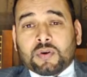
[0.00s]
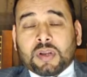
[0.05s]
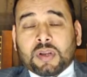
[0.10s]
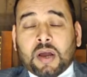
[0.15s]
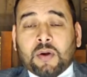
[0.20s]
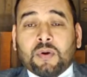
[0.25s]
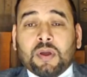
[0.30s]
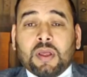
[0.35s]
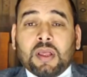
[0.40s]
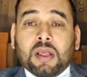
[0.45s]

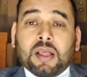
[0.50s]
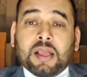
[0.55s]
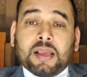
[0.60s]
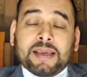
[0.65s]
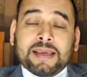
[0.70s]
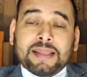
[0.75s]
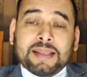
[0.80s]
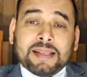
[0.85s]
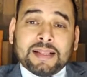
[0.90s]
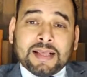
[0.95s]
Now,
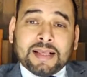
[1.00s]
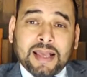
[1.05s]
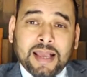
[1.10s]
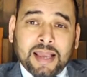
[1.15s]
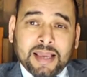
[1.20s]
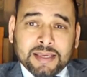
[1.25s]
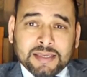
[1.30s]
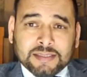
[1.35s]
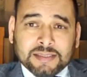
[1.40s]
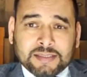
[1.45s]
in
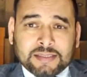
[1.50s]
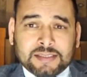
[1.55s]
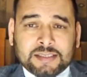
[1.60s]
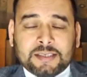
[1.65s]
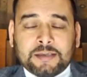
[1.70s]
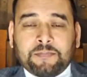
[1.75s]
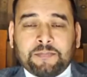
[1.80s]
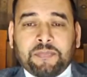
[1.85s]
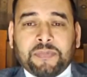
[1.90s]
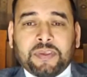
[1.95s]

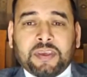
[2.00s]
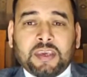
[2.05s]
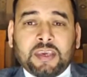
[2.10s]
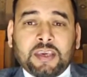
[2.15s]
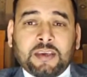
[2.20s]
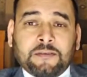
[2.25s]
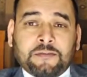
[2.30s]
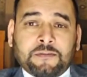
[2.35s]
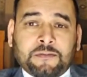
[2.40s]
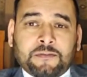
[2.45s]
case
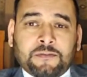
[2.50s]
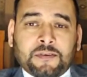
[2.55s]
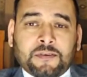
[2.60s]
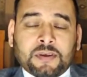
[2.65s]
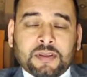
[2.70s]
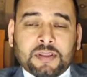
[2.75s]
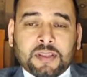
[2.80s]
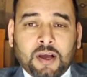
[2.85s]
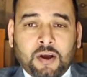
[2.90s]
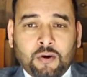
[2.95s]
if
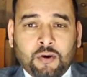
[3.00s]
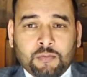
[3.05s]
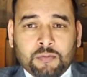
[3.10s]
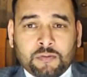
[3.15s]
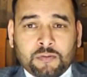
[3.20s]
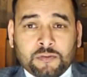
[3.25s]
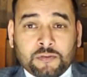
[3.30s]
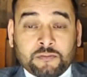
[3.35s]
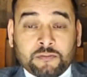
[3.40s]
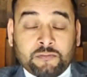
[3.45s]
the Home
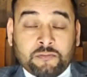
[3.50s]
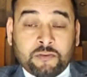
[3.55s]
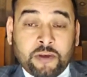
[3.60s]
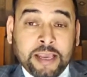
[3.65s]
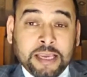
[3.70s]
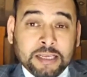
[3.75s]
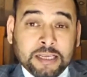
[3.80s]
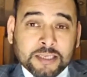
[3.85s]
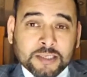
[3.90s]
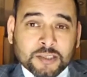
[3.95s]
Office
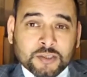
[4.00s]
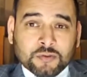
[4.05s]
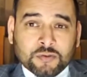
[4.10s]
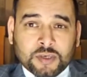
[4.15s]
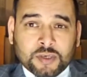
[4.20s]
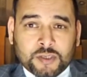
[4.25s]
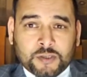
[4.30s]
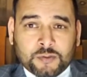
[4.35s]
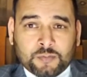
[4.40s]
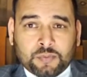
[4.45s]
failed to
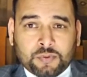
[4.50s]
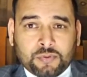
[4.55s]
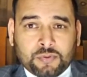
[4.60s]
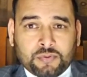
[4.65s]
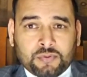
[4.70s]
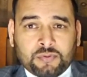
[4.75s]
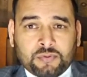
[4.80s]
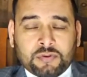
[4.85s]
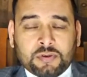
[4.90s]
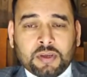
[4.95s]

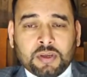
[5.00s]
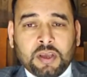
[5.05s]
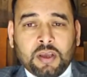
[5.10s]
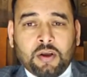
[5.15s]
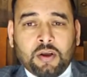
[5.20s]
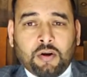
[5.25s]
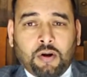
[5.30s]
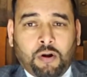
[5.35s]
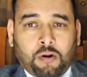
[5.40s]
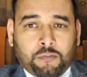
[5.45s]

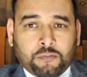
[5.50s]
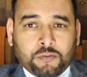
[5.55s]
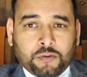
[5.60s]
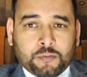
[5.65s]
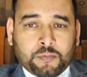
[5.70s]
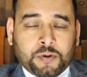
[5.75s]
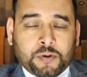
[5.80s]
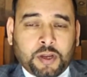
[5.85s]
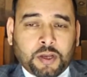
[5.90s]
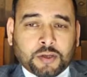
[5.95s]
respond of
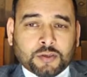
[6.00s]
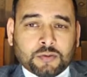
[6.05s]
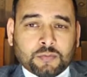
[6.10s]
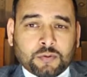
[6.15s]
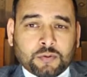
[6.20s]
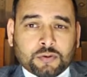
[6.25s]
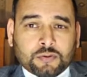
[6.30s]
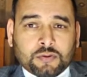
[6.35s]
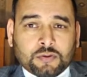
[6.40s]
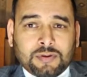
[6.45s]
your pre-action
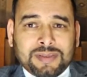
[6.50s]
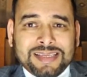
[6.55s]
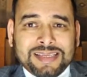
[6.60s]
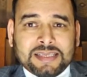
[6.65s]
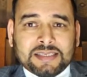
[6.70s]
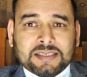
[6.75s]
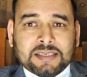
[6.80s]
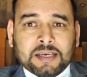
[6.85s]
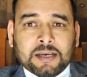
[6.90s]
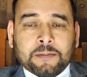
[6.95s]
protocol
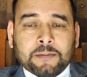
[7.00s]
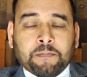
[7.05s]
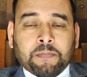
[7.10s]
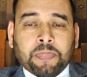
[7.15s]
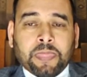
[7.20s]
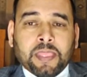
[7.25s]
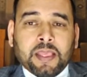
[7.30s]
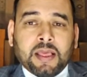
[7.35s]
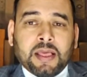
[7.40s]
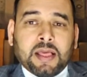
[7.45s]
letter,
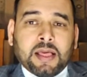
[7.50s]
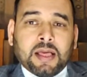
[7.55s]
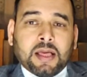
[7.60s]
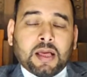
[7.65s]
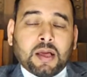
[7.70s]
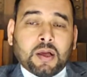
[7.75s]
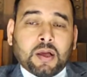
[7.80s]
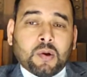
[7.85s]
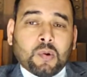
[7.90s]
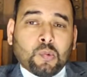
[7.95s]

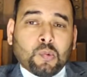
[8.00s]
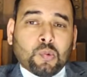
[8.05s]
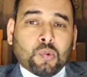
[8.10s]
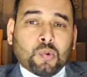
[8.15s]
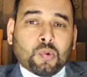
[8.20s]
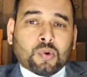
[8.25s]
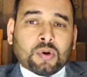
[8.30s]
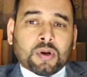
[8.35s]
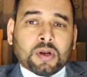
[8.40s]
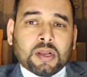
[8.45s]

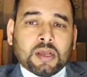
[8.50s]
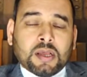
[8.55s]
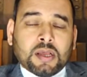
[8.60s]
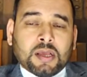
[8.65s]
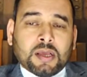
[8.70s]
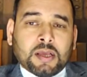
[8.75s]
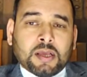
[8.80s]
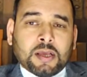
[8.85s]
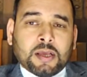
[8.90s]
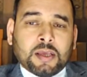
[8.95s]
or
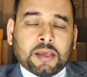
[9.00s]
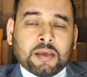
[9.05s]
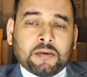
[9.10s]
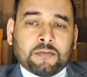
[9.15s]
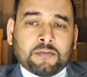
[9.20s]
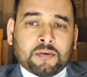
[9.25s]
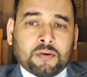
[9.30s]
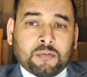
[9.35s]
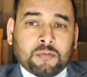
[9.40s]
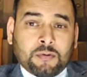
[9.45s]

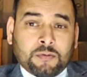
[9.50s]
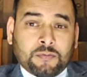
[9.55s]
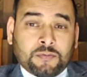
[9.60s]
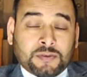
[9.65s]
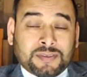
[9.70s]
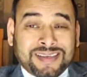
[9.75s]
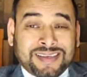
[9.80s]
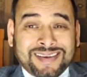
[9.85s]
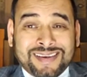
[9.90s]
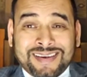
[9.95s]
if the Home
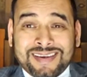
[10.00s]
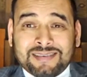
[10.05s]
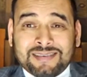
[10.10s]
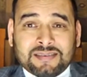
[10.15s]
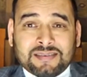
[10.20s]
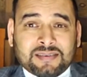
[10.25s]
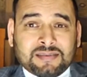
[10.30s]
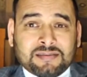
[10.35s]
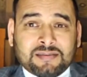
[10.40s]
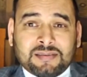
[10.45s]
Office
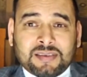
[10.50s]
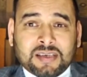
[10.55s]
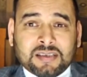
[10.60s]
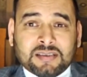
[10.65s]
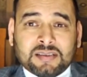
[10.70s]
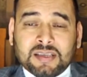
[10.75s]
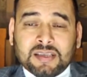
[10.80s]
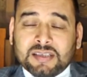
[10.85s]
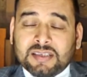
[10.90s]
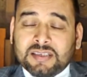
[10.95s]
against they
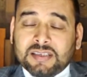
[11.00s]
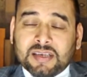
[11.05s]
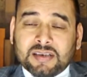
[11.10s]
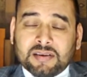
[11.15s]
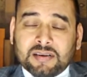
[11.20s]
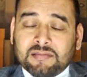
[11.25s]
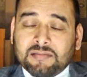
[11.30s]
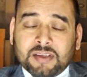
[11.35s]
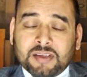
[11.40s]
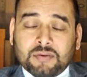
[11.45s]

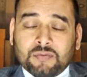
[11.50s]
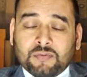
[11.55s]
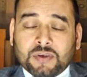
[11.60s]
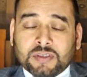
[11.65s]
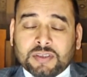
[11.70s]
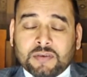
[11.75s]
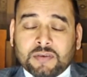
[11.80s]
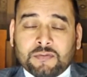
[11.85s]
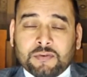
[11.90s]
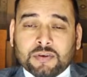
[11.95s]
didn't,
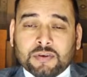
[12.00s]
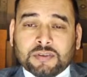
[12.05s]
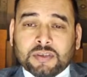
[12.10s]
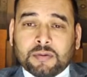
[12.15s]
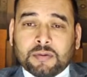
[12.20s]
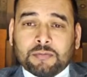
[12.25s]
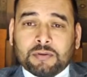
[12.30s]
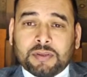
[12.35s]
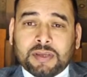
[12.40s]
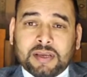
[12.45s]
say for
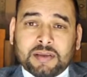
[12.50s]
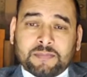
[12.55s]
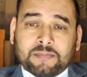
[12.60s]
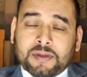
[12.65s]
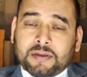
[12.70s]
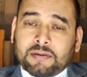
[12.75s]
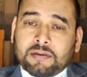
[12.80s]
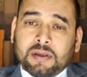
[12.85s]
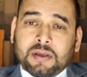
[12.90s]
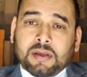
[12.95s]
example, they
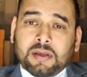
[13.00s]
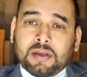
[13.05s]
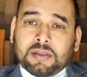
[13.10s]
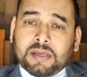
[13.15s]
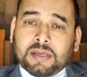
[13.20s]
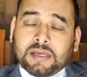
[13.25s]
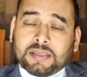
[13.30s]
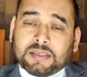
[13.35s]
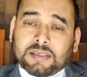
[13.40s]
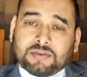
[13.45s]

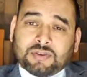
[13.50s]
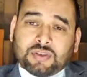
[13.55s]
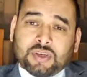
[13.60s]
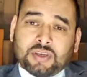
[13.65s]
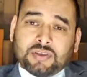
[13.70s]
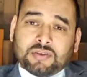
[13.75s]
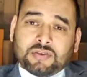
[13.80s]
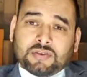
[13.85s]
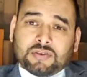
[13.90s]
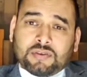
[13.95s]
hasn't
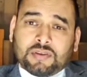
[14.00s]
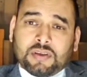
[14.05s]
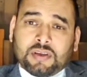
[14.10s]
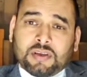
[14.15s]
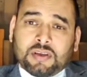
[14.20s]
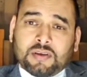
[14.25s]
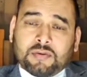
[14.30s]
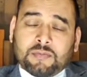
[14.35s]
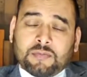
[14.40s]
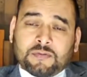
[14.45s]
changed,
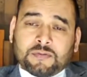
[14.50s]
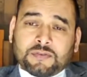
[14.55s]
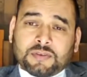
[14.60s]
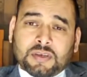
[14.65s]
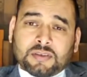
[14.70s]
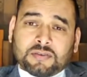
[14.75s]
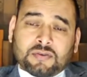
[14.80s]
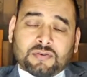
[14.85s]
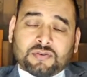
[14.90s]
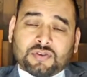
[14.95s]
the Home Office
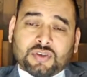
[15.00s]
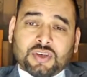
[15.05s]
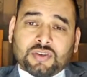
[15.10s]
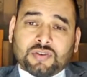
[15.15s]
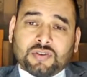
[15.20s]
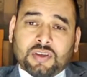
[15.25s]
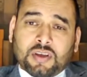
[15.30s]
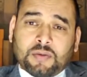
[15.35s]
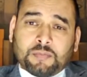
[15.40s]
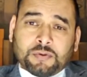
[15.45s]
has not
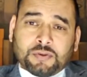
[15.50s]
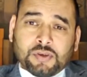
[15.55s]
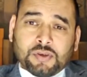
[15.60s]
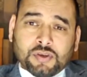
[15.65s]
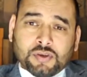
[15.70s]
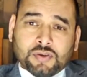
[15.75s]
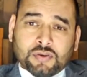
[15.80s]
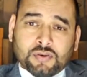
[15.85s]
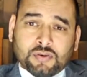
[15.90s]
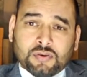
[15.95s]
changed their
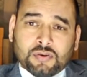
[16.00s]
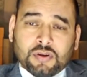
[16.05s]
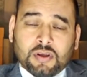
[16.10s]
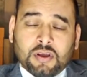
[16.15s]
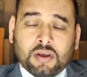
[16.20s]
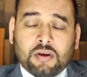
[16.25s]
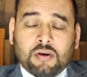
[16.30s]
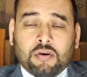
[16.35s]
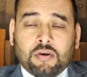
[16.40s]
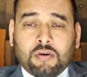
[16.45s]

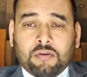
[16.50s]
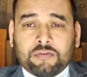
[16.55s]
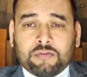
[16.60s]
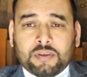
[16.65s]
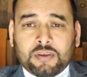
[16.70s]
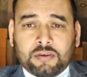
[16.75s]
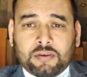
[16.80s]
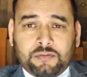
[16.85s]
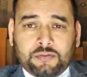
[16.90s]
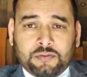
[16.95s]
position of
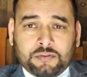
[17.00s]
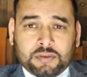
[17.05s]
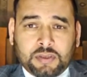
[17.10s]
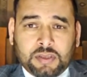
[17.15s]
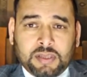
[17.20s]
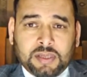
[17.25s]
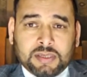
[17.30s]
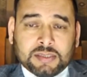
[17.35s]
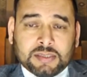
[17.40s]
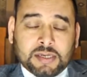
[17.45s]
the refusal
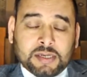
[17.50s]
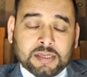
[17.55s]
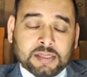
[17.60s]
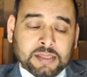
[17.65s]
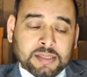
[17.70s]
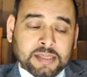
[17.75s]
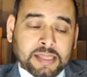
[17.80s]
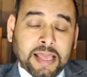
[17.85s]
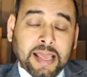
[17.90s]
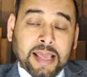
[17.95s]
letter,
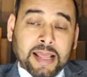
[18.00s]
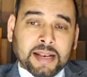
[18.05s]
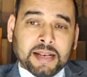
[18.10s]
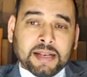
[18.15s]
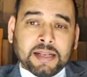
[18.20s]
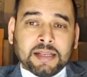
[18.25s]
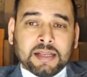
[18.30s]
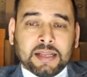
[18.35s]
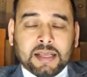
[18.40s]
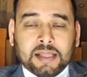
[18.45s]

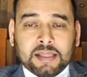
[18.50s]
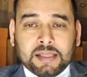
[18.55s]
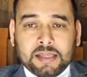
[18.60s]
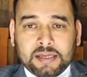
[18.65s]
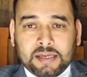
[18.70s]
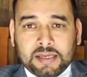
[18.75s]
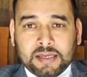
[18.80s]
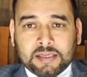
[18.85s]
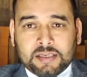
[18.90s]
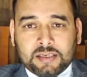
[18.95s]
then the
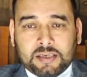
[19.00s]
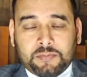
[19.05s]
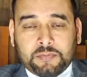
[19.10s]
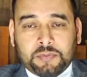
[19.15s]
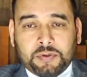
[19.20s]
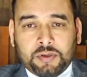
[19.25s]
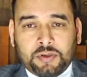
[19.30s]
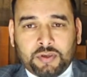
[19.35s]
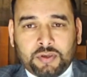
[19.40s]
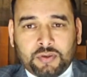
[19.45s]
next step,
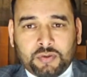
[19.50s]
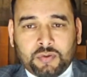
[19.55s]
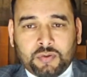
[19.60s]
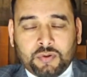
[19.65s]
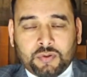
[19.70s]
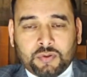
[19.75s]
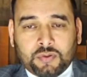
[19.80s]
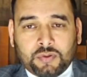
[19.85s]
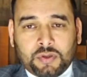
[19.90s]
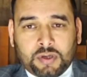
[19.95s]
you need to
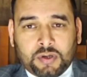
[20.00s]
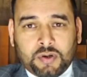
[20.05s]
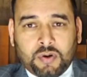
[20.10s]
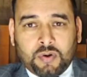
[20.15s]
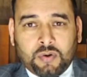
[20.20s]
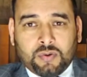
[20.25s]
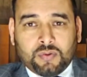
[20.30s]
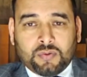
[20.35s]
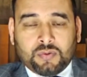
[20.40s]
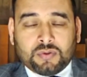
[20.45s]
go to the
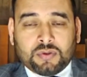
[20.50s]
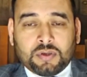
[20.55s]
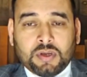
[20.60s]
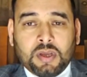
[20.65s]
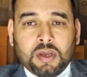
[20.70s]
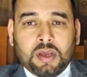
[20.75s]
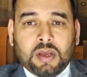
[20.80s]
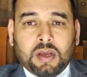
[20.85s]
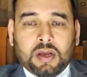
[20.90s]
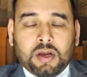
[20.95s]
court,
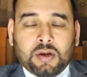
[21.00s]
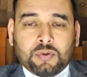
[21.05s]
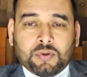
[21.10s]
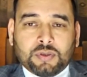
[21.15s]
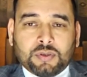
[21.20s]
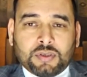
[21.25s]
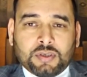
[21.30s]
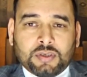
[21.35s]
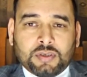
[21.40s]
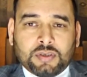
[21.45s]

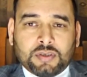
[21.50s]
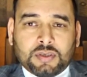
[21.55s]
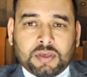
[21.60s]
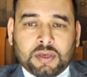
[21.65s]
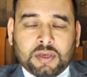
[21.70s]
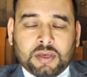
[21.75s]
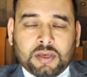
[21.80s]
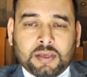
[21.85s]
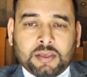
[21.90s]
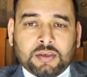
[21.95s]
which is
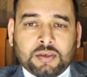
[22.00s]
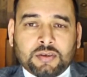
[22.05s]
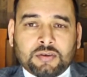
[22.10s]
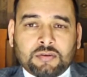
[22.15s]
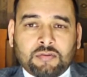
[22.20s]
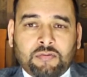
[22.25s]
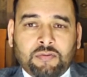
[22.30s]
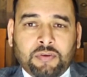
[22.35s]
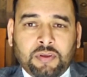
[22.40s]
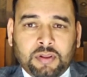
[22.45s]
you need
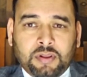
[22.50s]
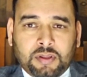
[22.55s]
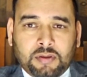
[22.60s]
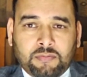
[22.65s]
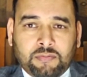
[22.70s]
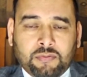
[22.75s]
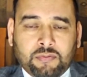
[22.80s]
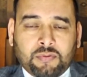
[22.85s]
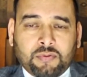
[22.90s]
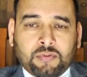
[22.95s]
to fill the
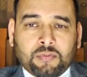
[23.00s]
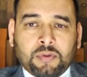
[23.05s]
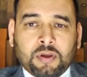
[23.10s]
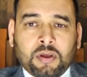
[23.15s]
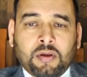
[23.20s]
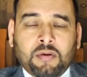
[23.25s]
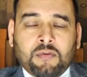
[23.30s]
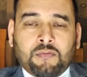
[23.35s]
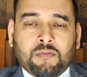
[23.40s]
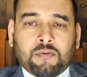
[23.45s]
form
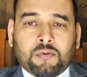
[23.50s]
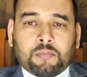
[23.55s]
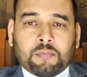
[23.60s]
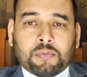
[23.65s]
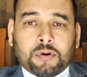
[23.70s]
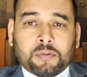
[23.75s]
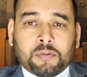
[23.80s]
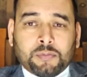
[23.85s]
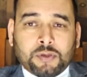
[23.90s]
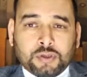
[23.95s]
for
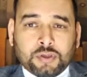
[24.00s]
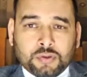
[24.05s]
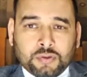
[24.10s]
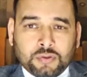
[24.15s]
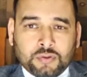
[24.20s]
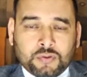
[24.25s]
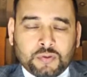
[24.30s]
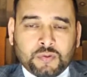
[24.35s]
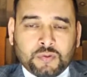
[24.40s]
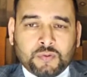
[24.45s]

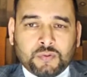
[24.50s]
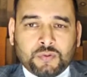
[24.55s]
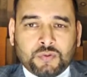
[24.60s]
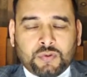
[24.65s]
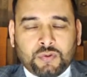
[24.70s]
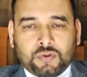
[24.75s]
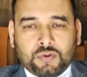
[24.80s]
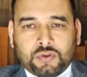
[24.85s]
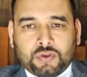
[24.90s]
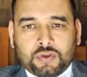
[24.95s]
permission to
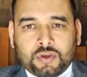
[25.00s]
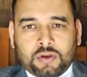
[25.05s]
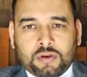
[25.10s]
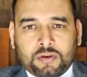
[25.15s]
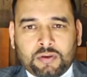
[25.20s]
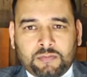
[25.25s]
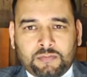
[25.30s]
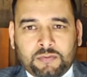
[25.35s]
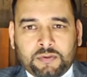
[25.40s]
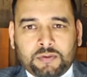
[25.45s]
judicial
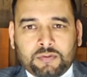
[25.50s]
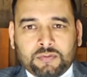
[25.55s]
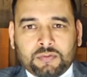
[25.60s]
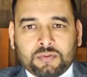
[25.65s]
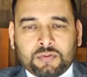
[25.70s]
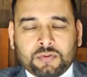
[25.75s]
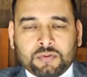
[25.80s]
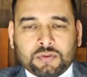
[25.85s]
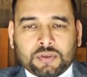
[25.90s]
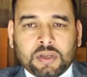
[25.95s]

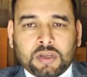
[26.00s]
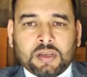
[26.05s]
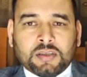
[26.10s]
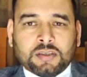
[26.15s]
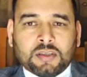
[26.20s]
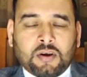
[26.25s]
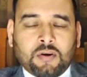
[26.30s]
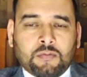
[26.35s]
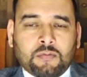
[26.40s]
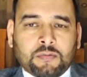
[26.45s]
review to
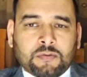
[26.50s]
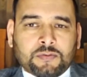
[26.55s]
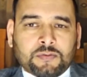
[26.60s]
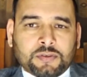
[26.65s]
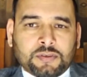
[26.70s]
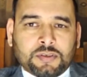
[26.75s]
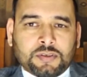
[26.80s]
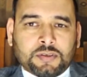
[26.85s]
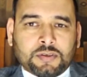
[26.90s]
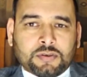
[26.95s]
challenge the Home
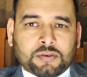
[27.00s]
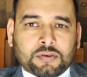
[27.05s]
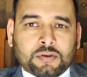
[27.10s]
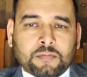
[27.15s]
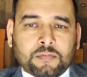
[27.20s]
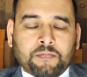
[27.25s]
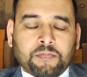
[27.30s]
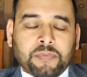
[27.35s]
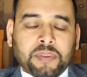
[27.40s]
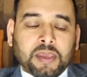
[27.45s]
Office
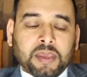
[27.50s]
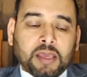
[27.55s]
decision.